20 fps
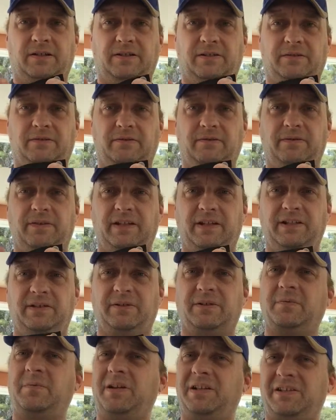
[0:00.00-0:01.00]
screw thing.
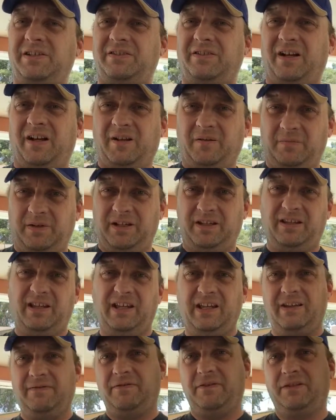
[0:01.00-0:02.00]
So it depends on your helmet, and
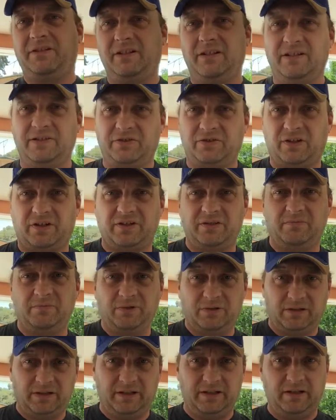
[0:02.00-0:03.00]
they give you a little instruction
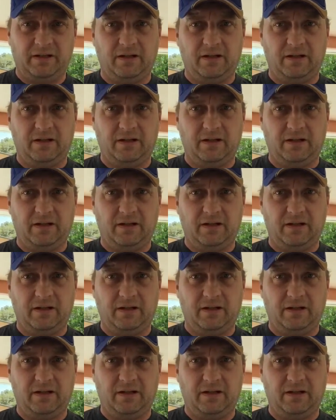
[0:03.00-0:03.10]
booklet